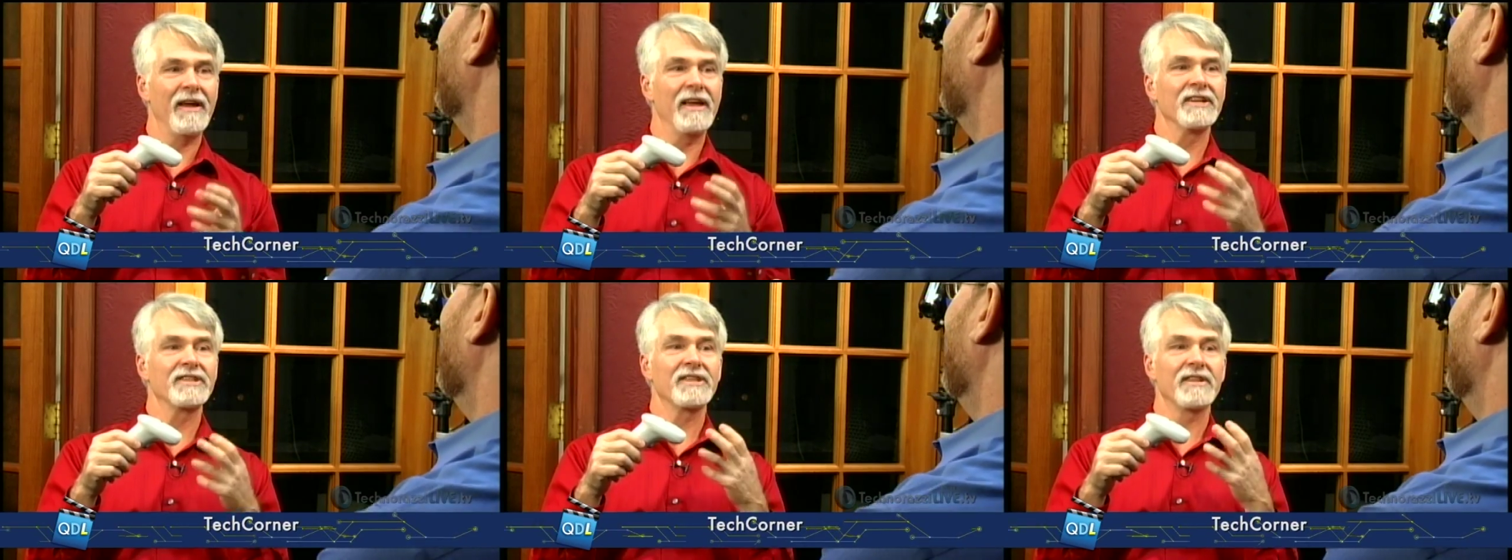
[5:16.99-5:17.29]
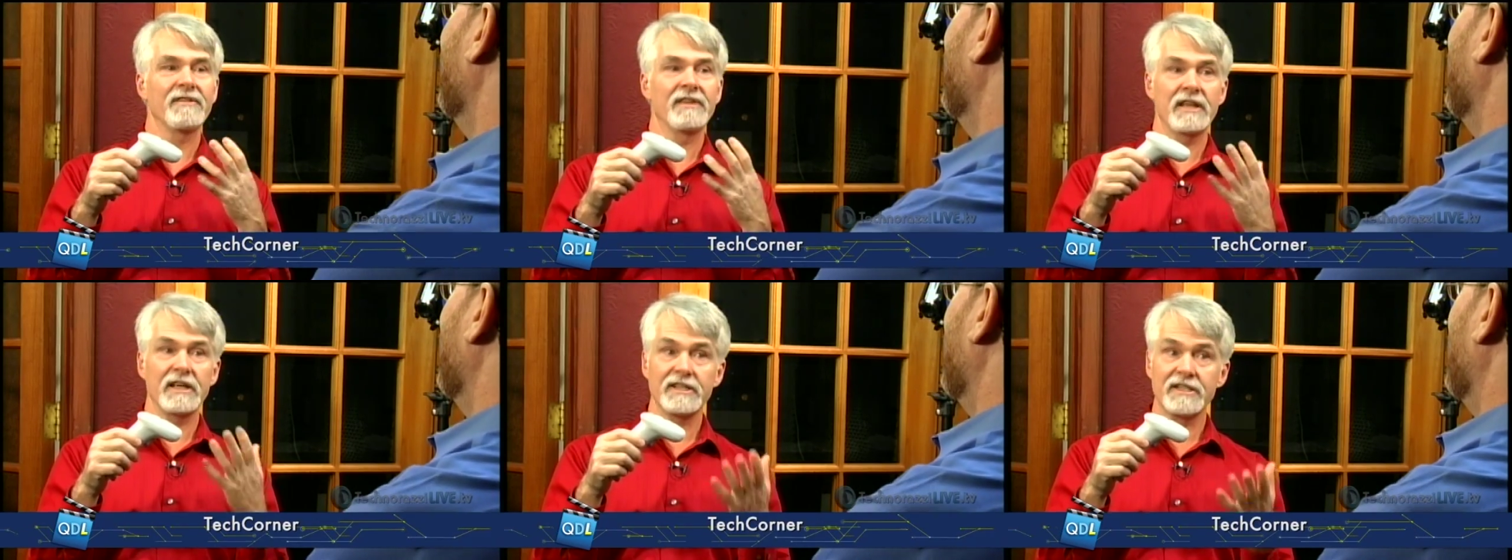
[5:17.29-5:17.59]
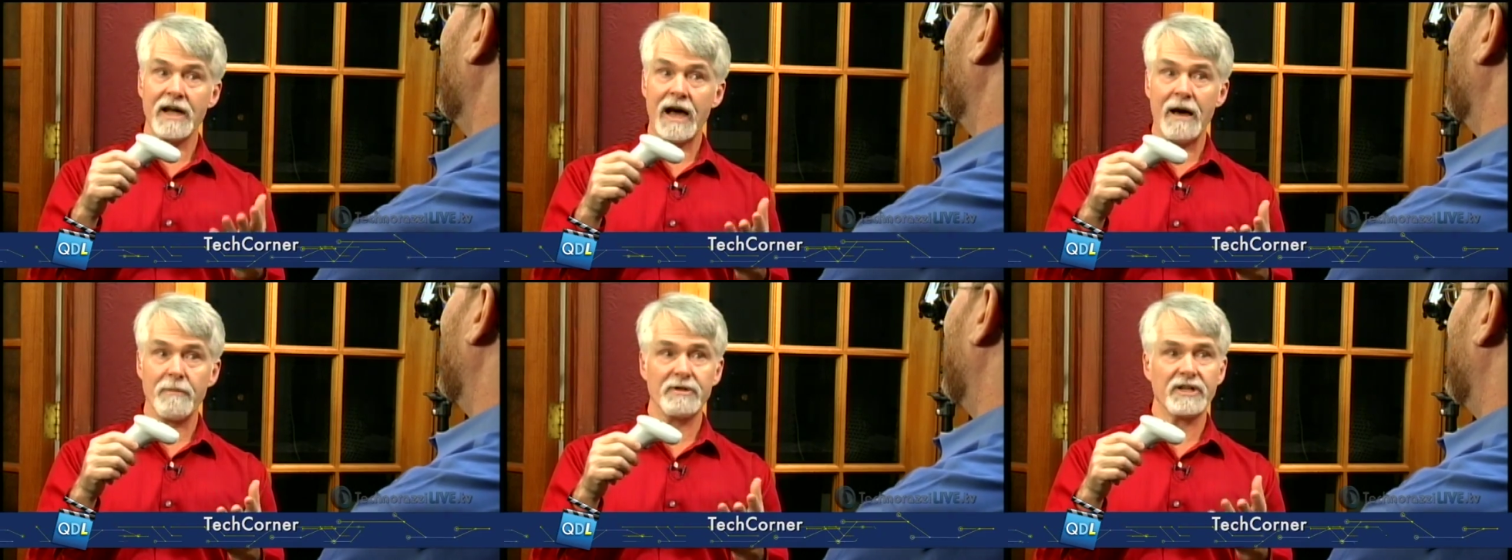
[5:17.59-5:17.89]
is the
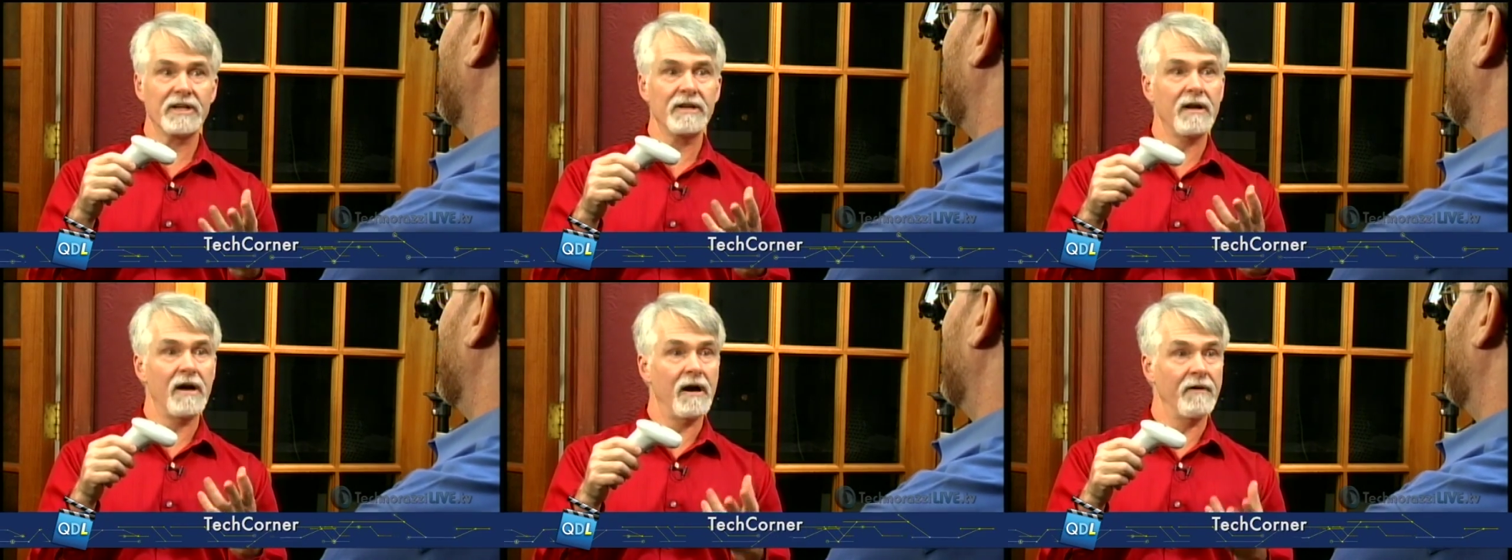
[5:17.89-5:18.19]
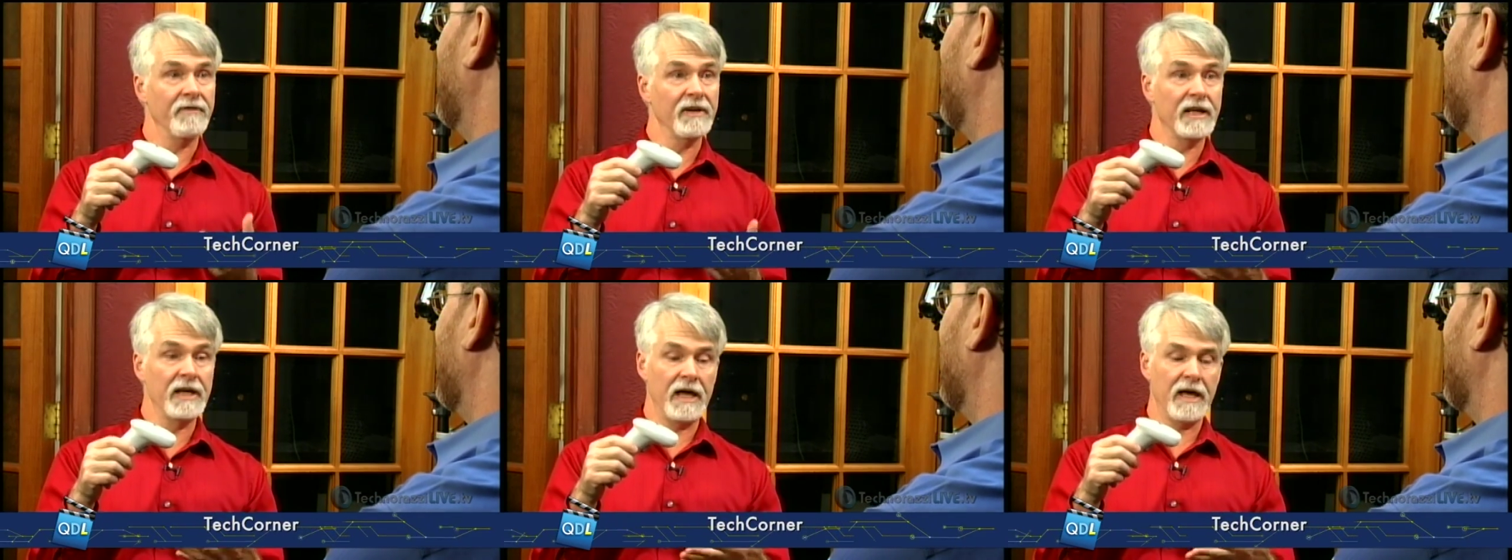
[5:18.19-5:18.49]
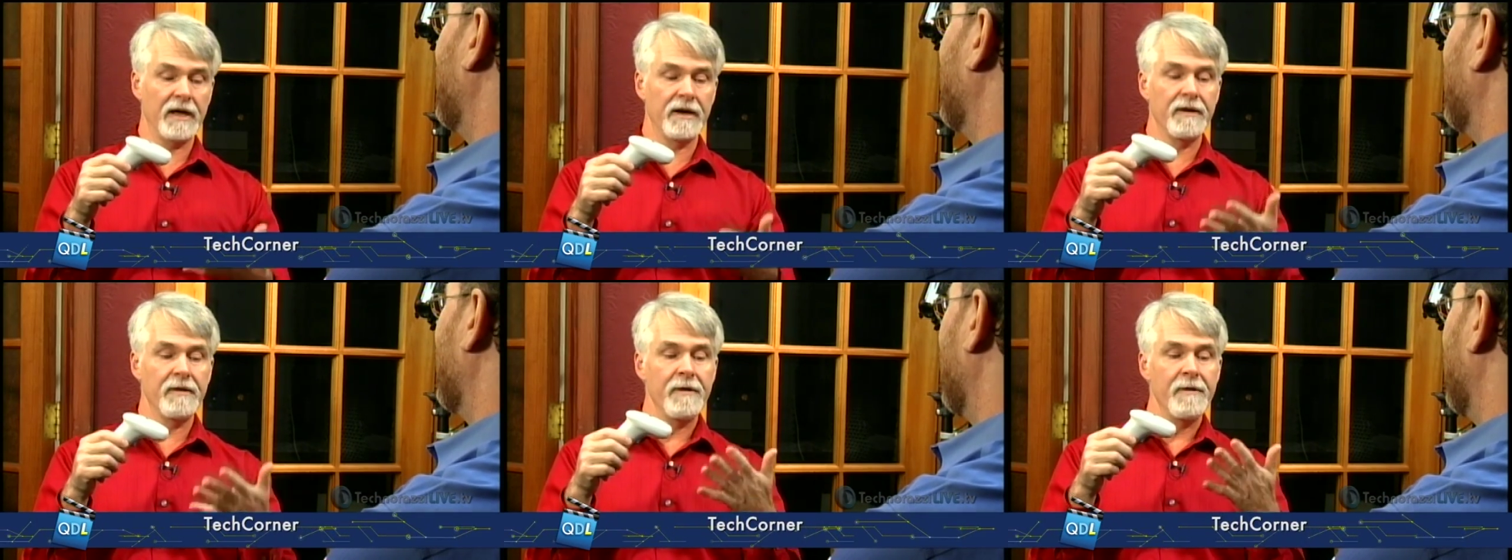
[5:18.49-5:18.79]
adoption of,
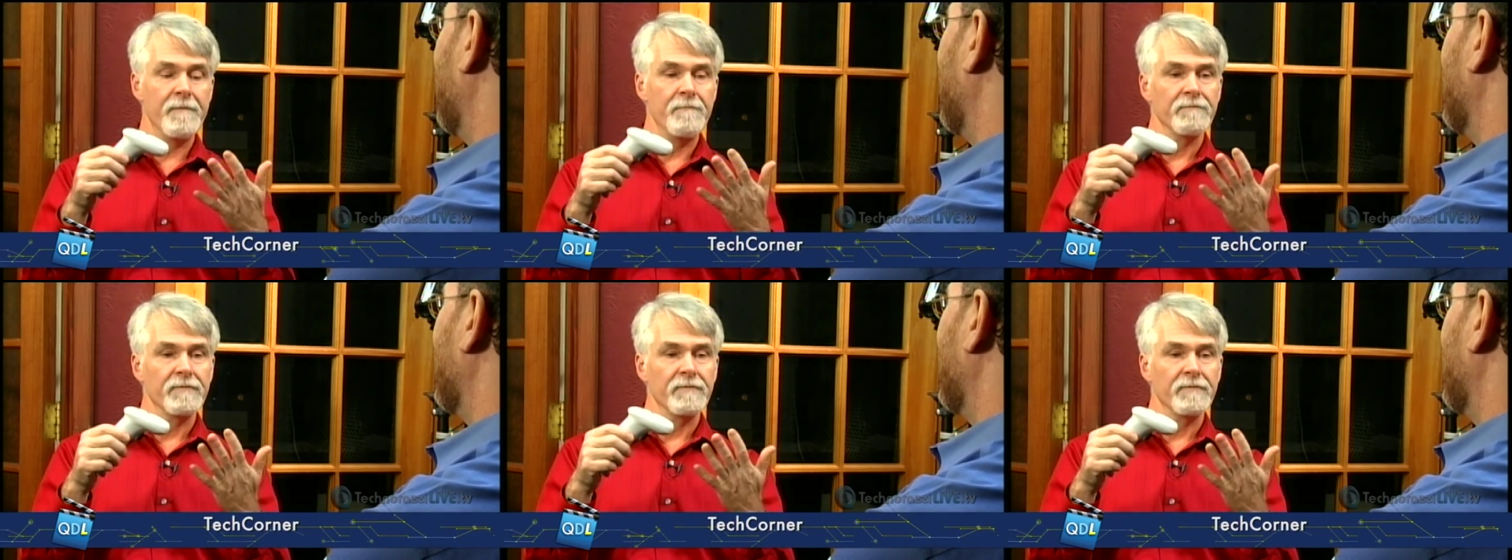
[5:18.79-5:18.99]
again,